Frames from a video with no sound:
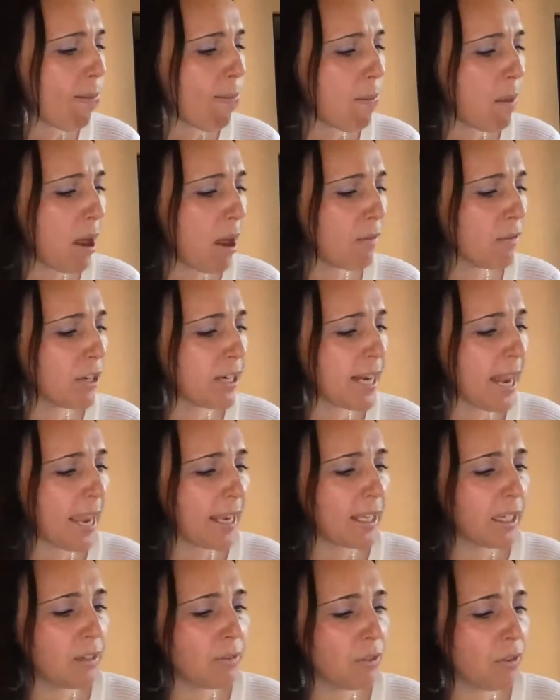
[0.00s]
Every
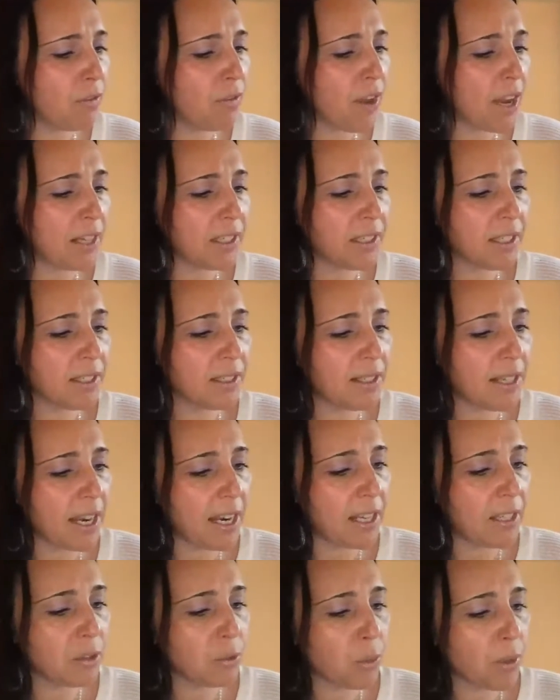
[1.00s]
negative event
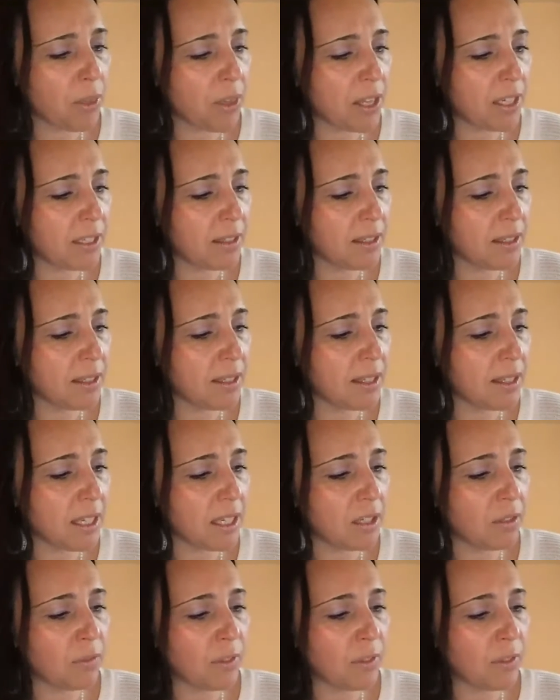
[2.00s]
contains within it the seed of